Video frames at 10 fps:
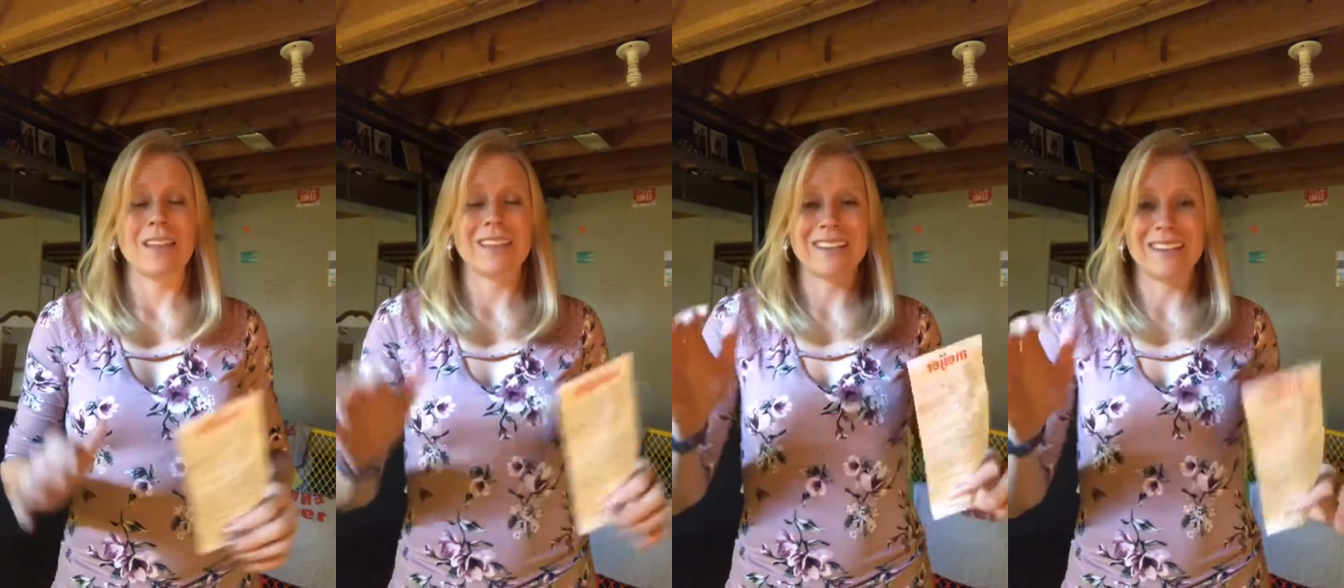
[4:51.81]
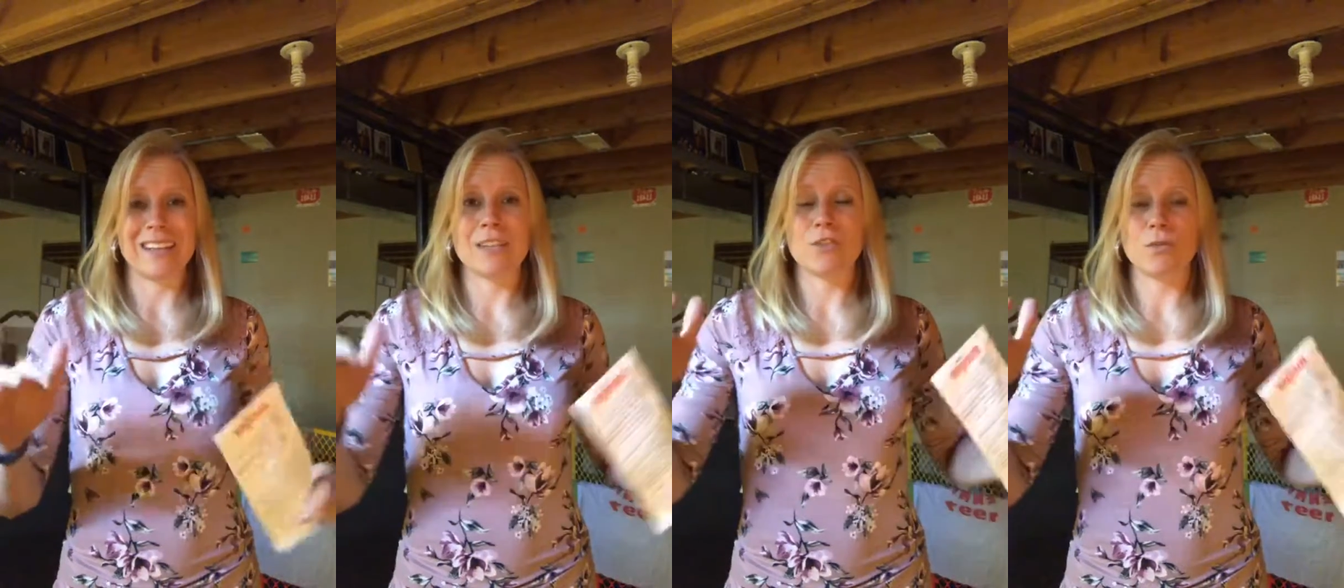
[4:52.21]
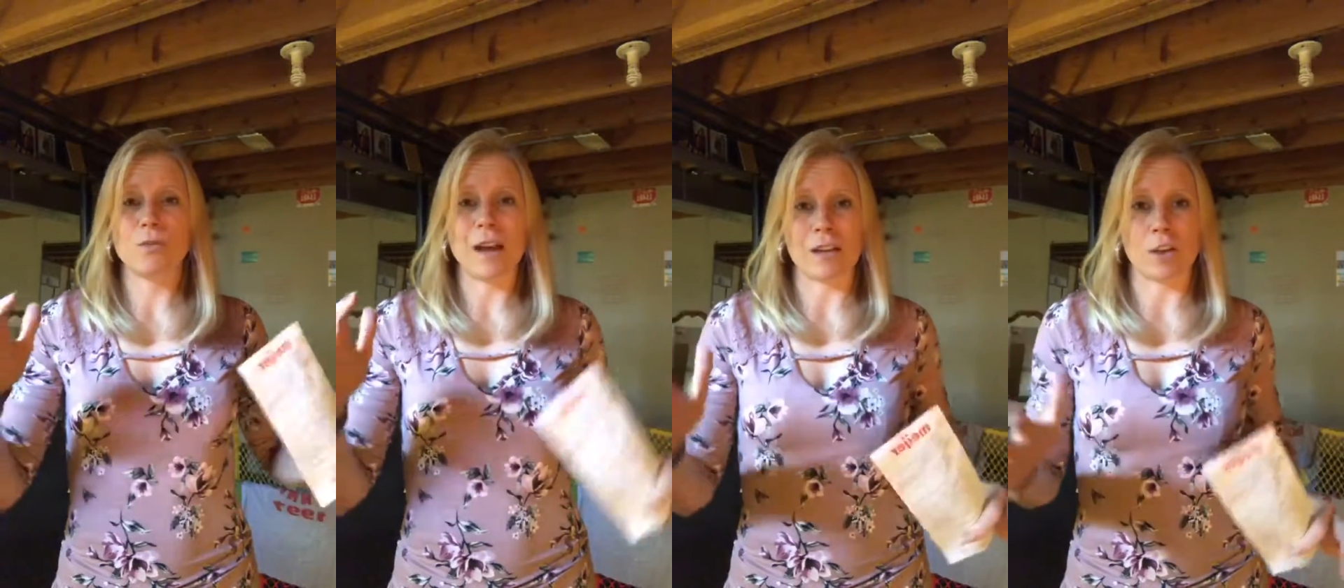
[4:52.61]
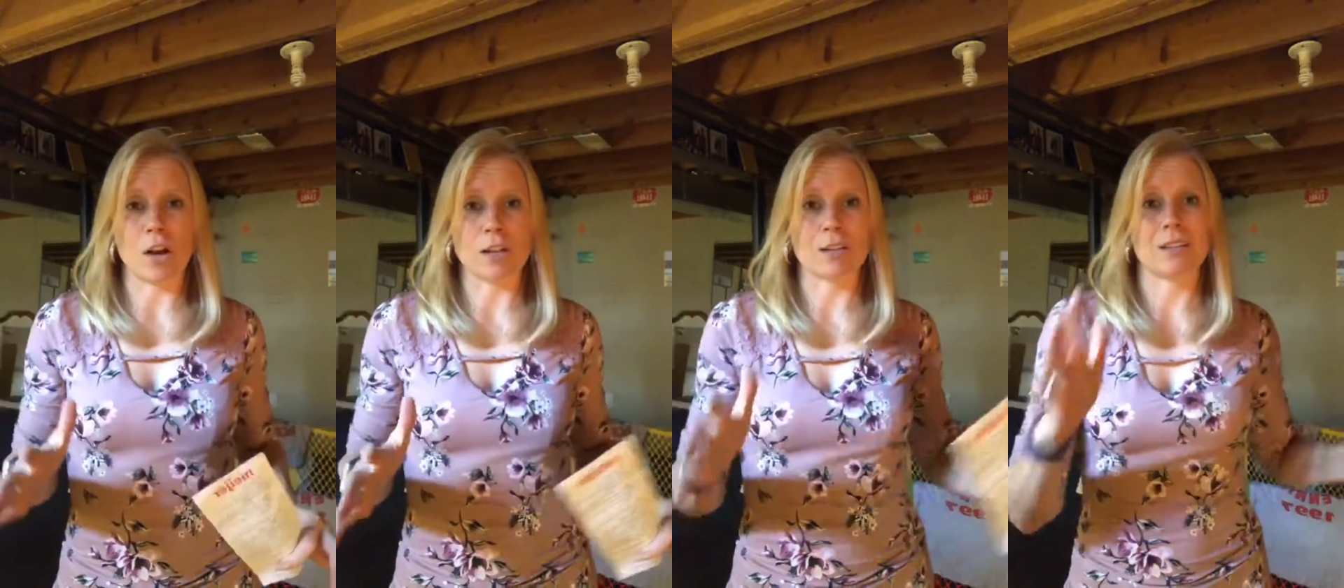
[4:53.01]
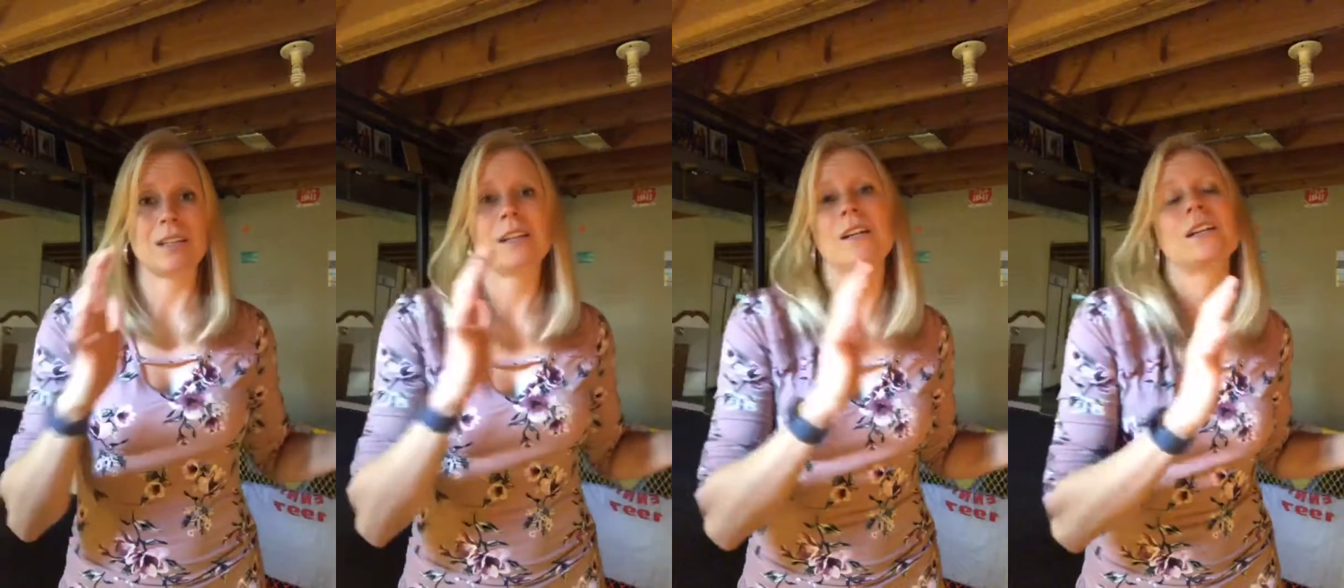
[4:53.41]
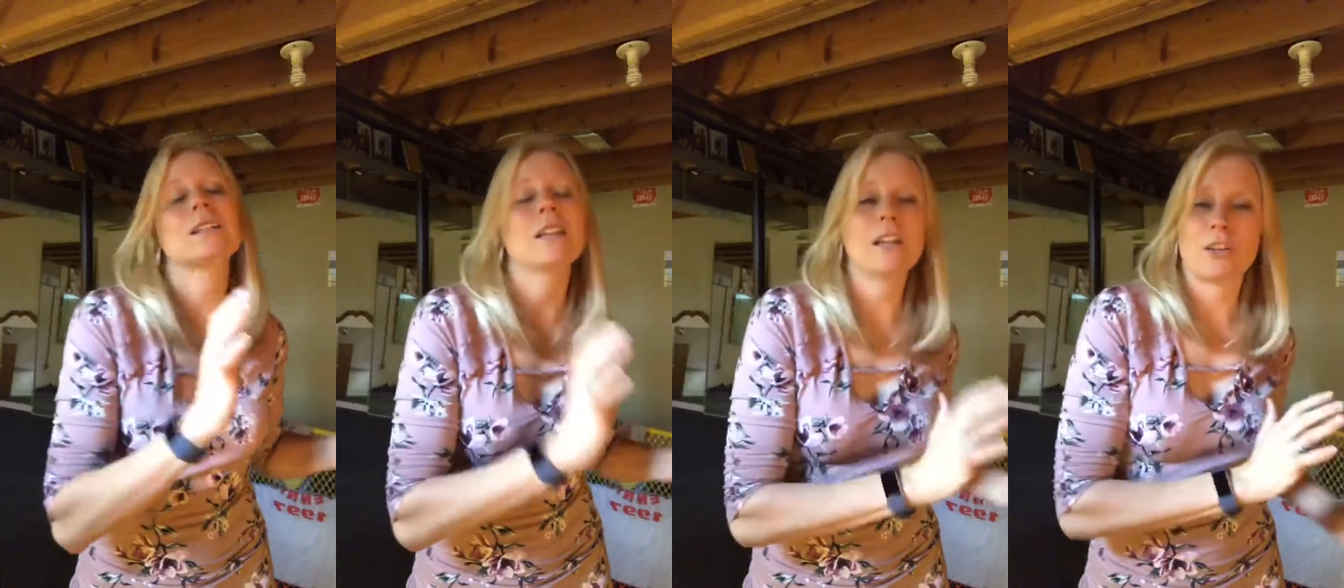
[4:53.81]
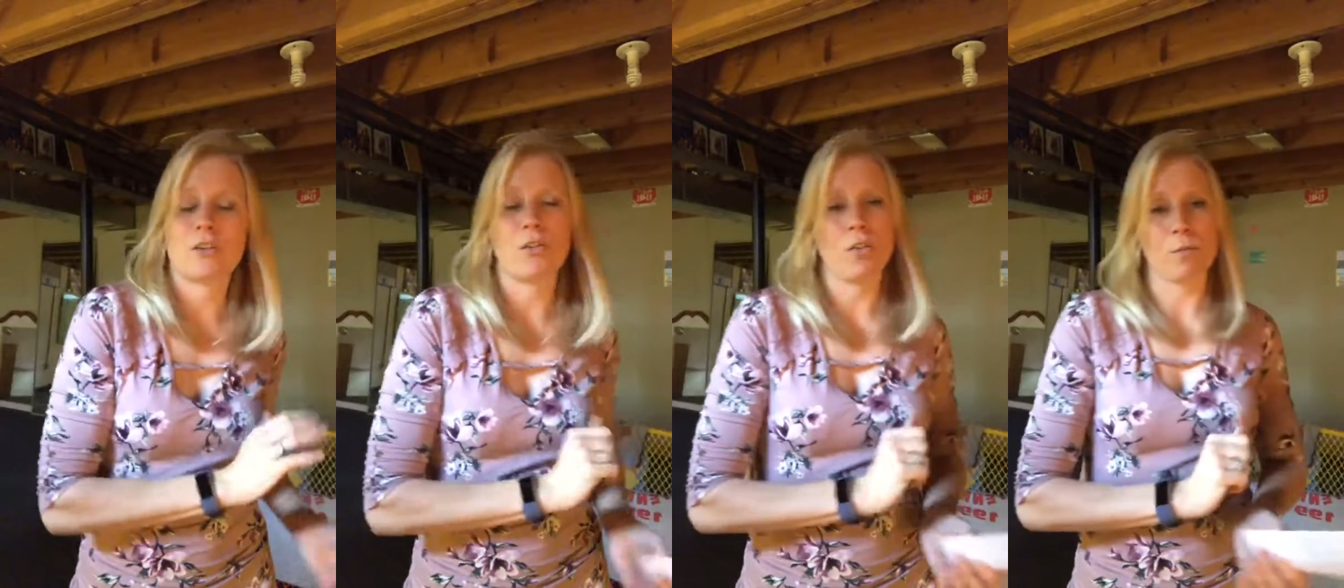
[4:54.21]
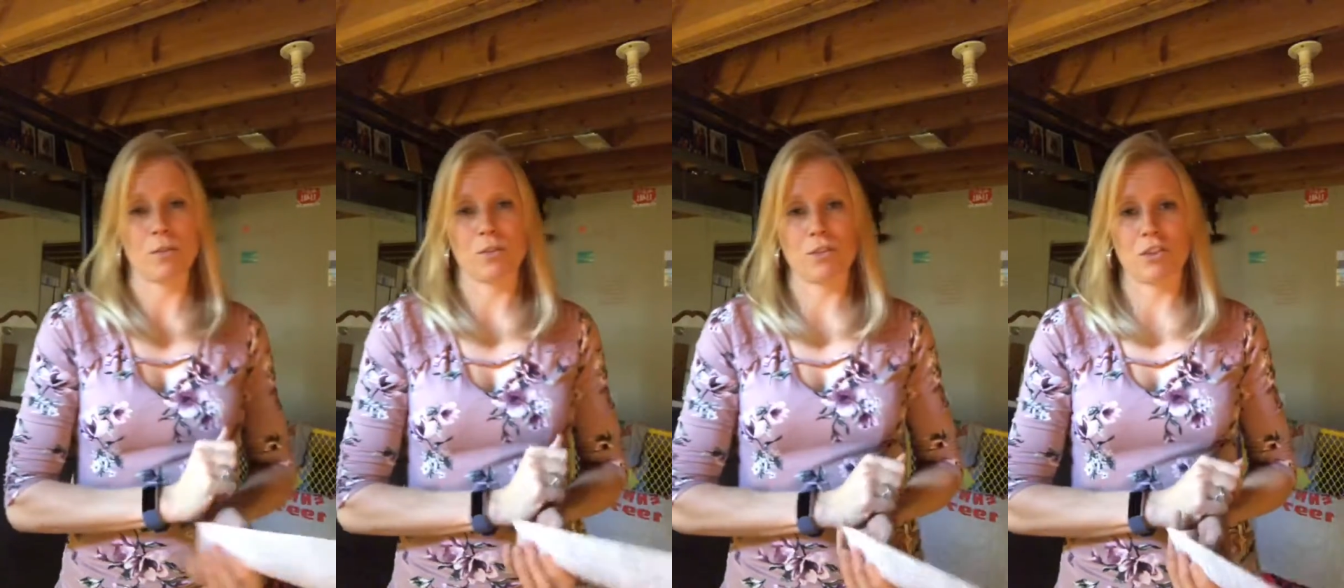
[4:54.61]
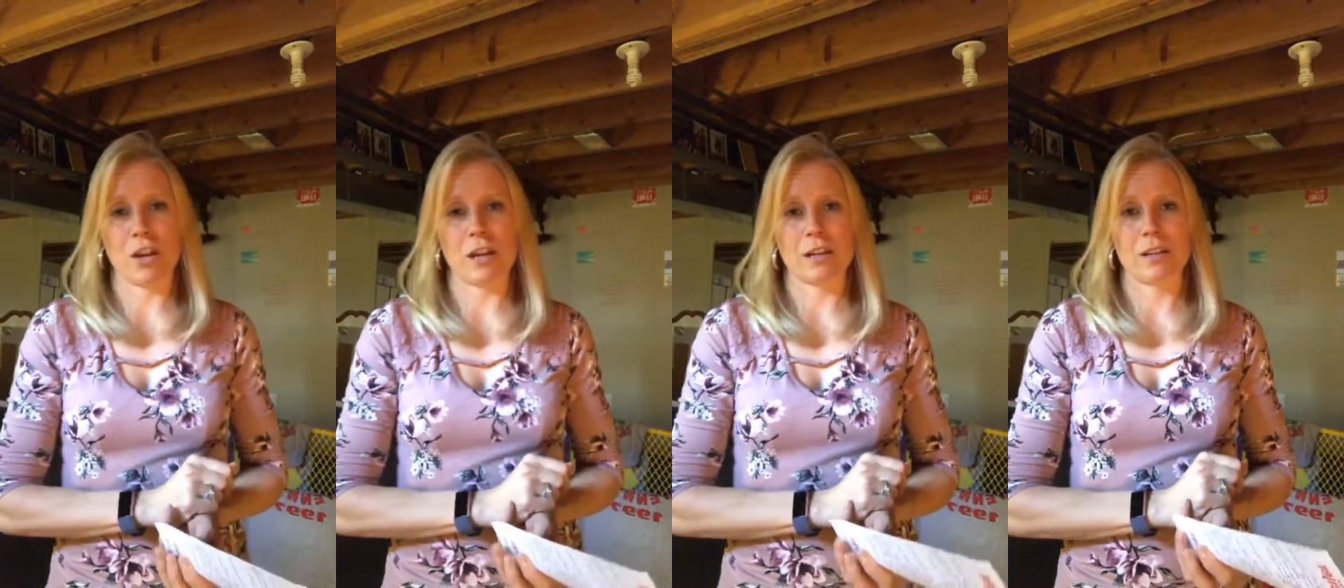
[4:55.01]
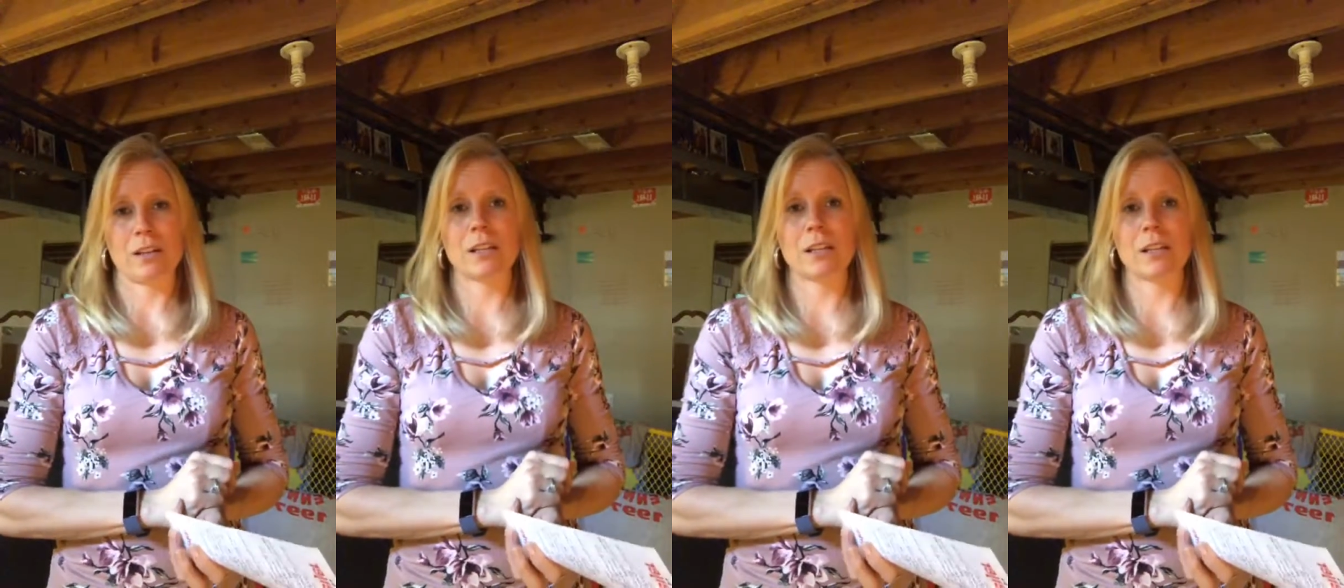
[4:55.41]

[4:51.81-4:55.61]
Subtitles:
The key to fat loss is getting your hormones in check.